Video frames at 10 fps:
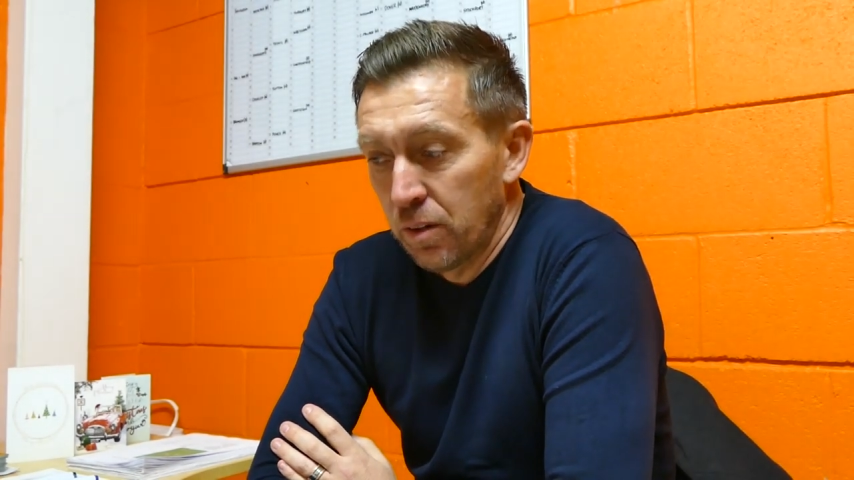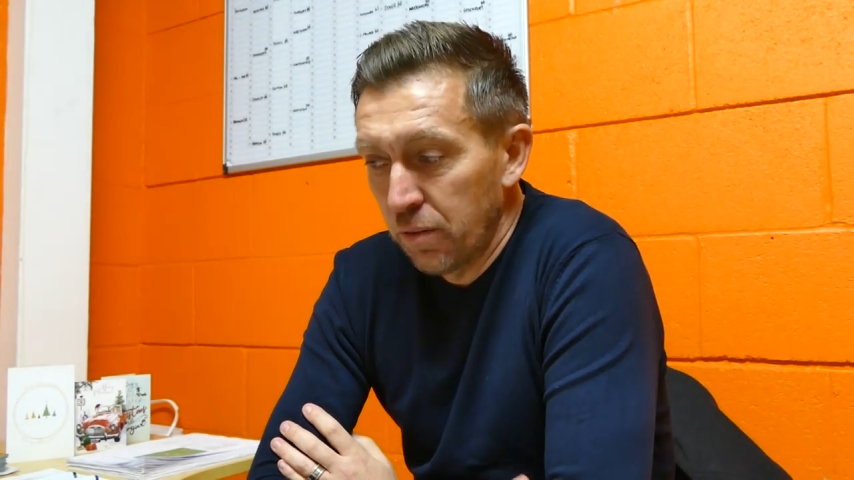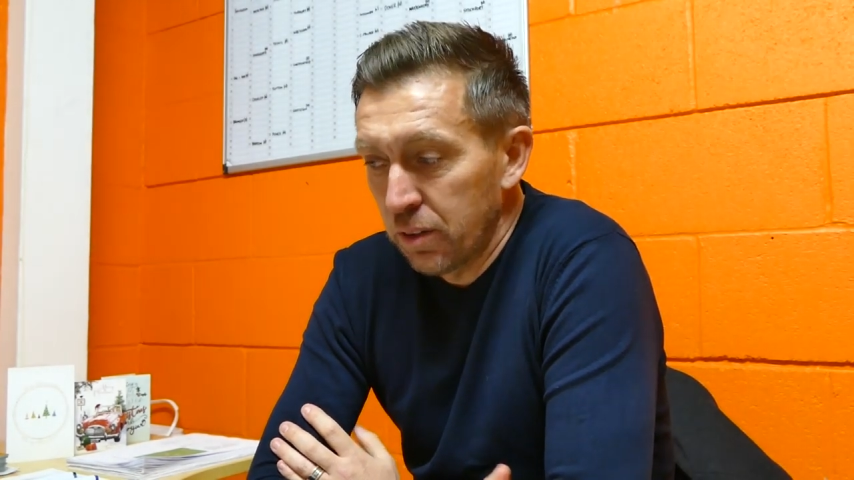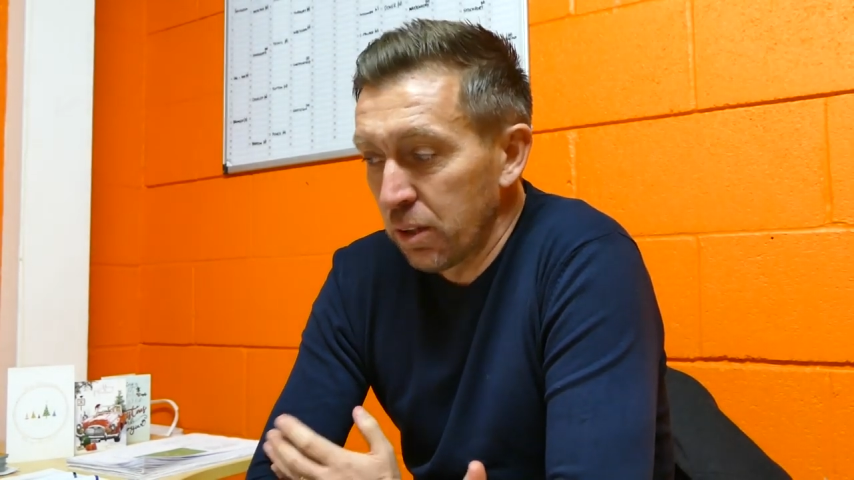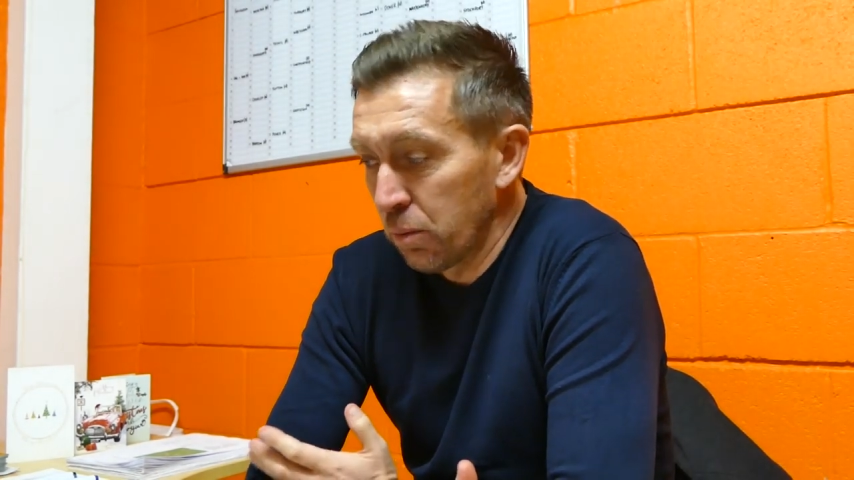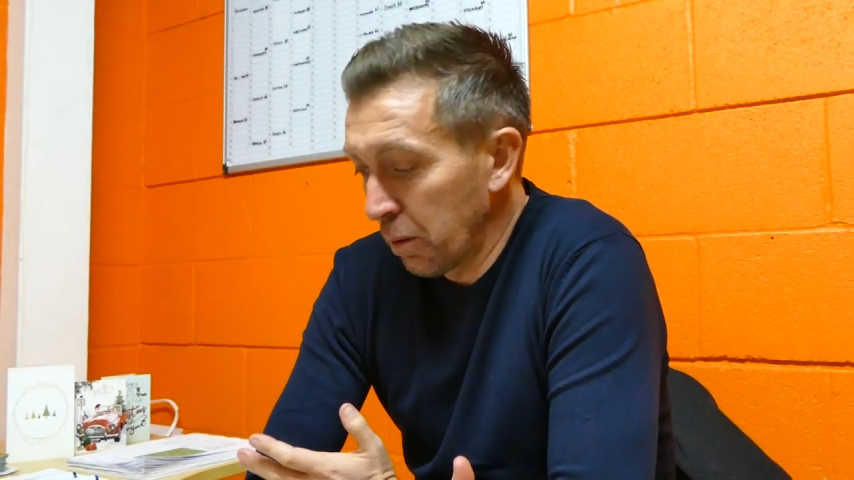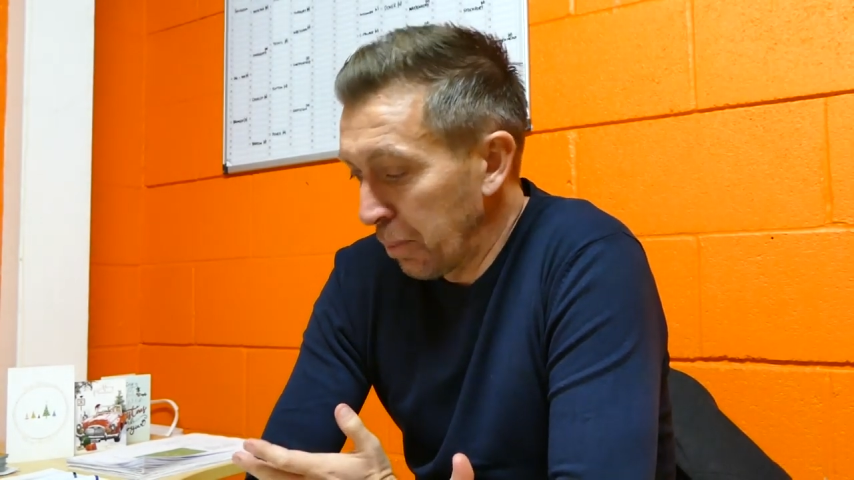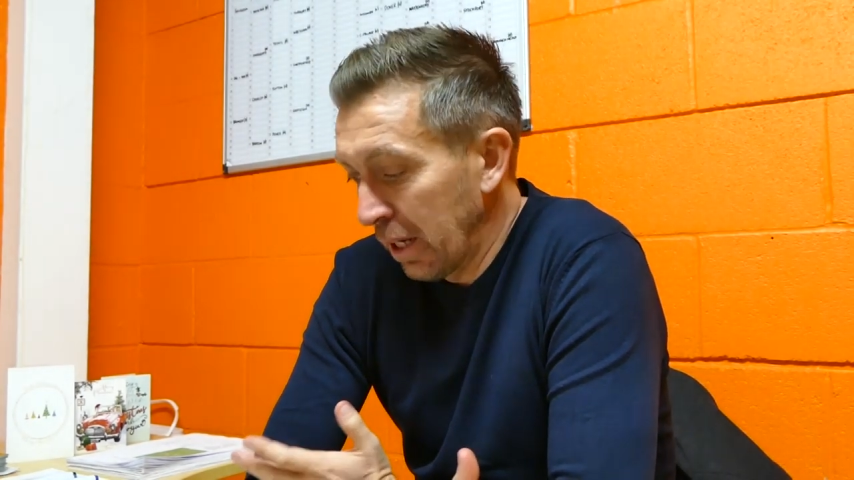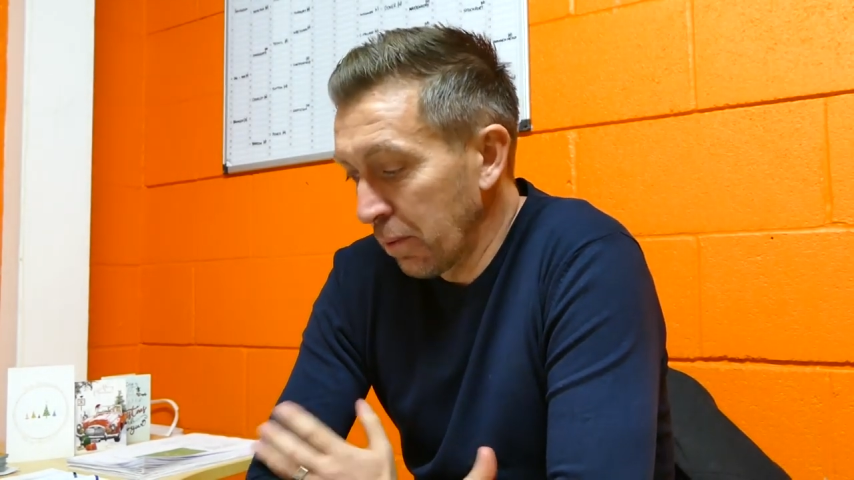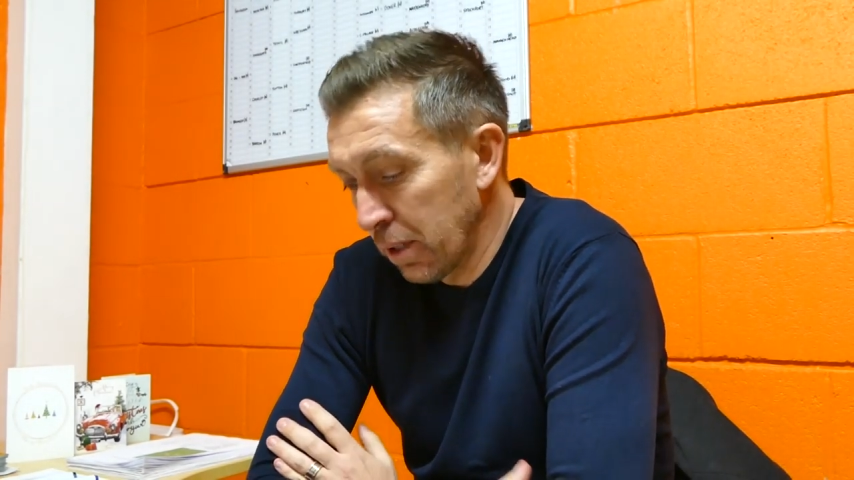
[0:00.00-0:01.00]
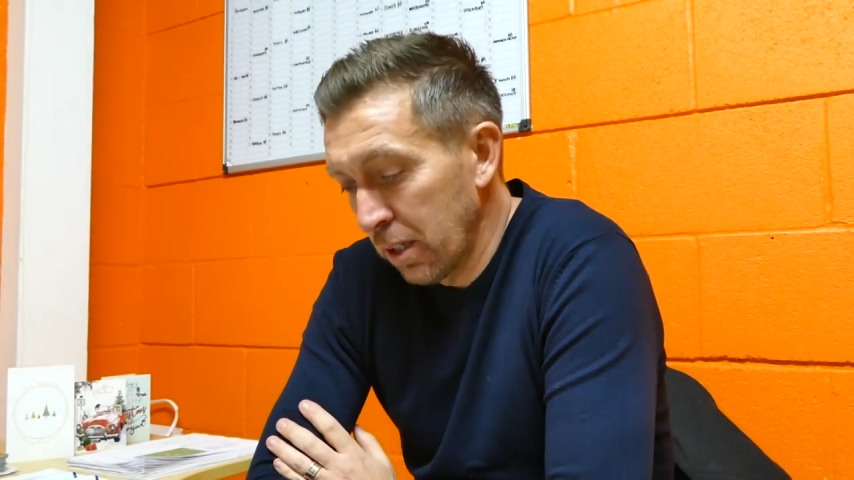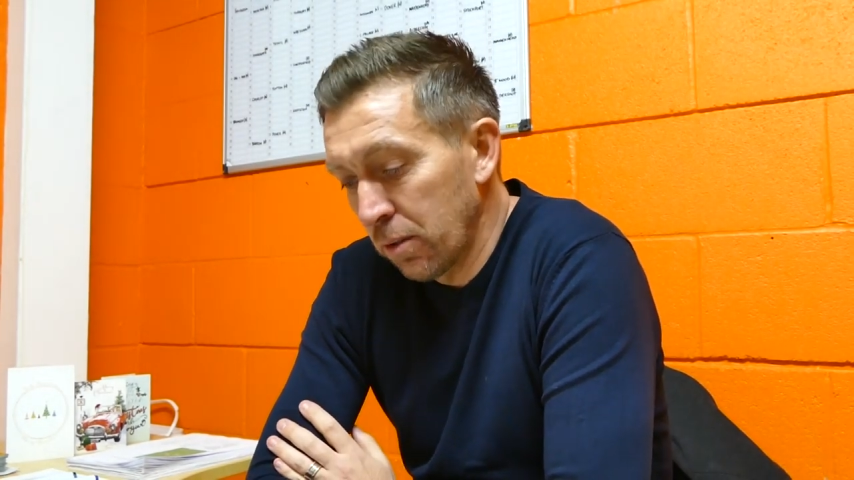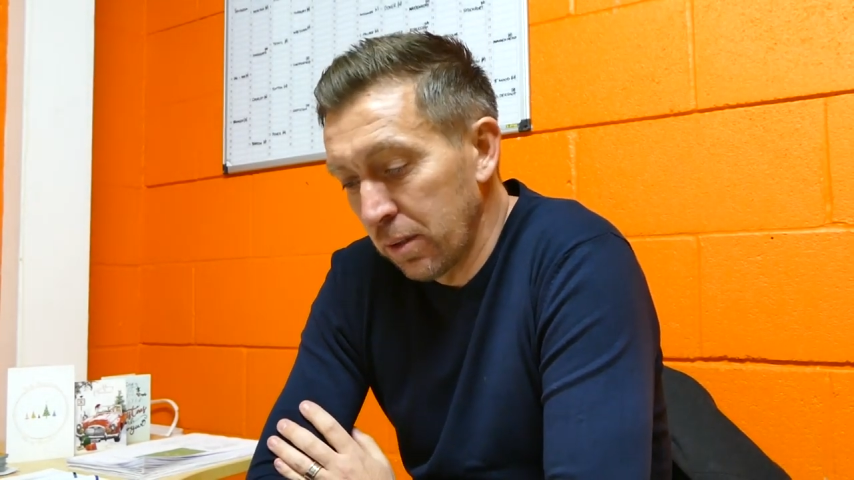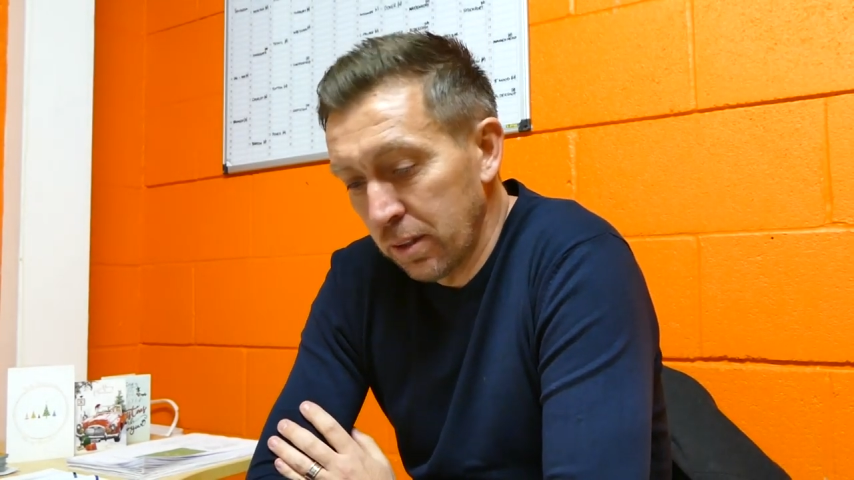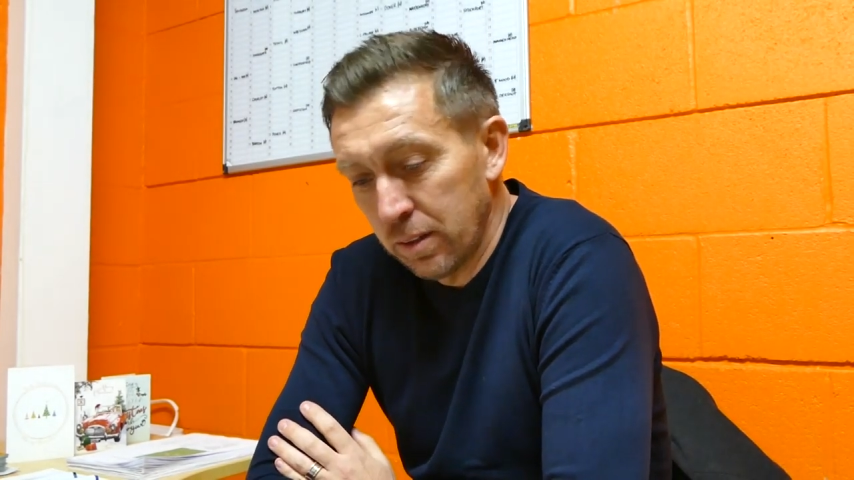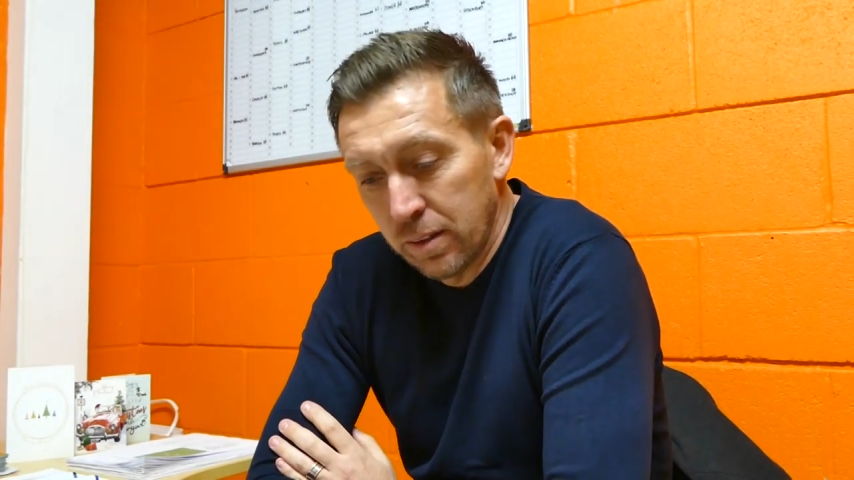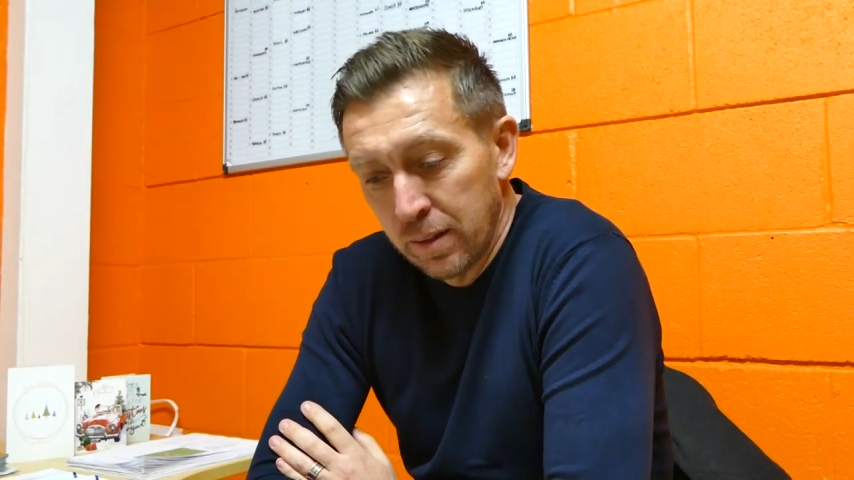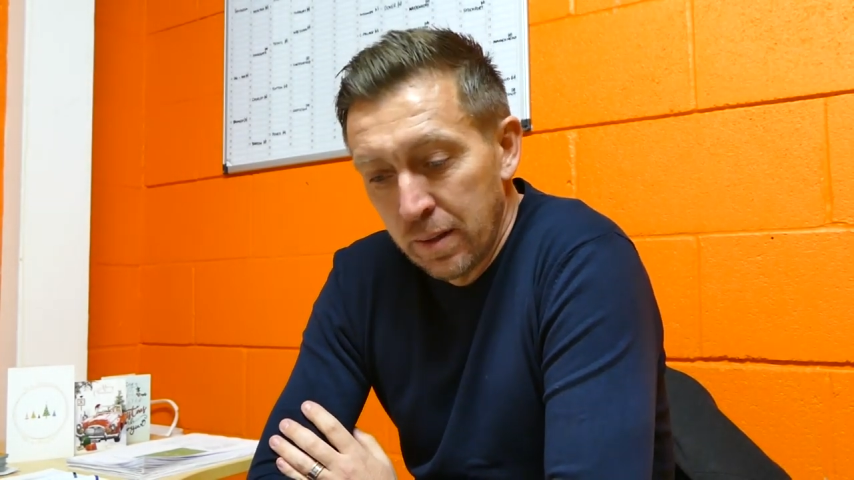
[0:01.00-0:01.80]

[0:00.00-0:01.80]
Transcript: to play well,